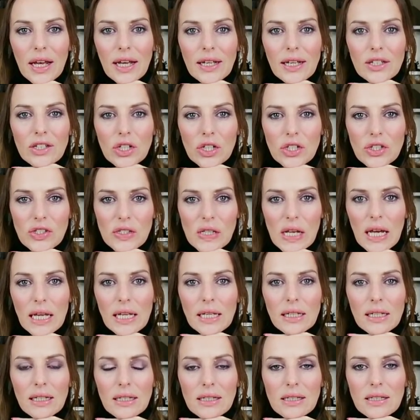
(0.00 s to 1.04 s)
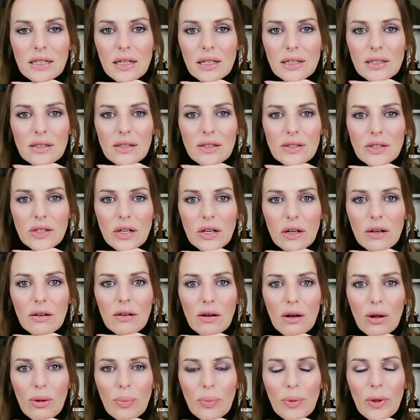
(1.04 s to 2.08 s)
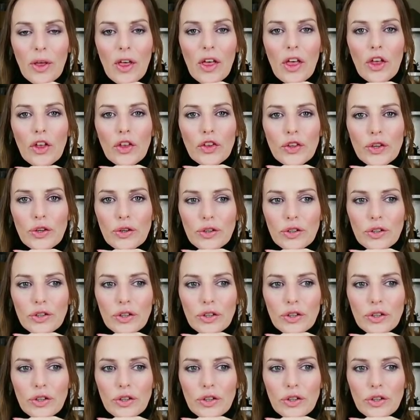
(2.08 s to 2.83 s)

Your psychic senses are up. You're